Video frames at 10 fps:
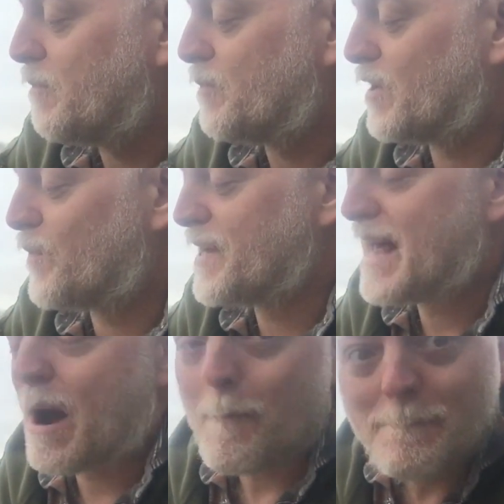But if we
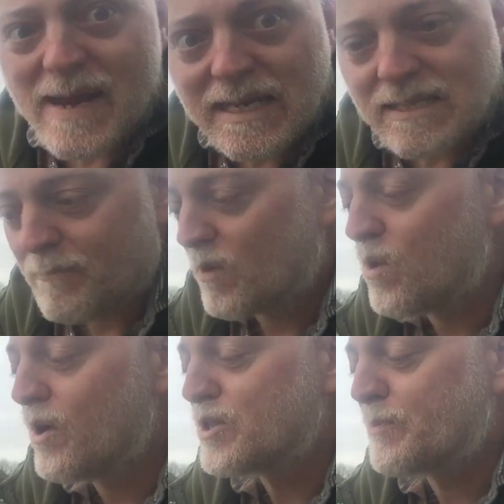now mix up the
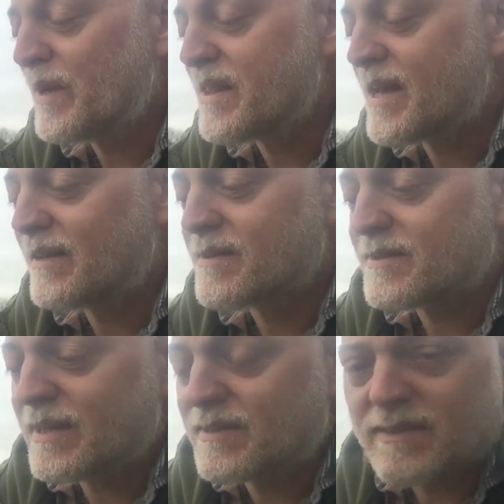words a bit at the end of the
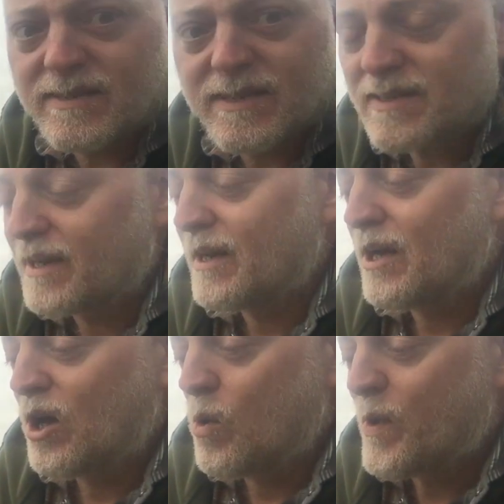sentences,
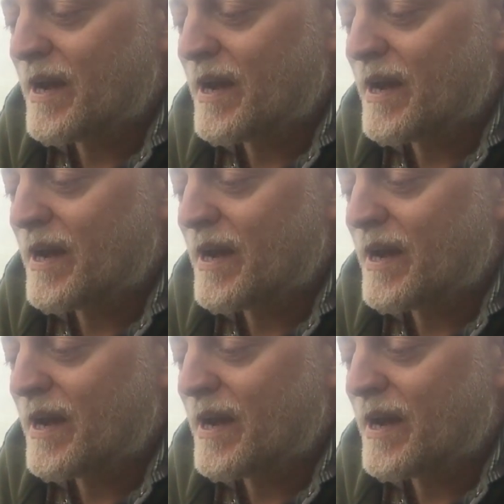we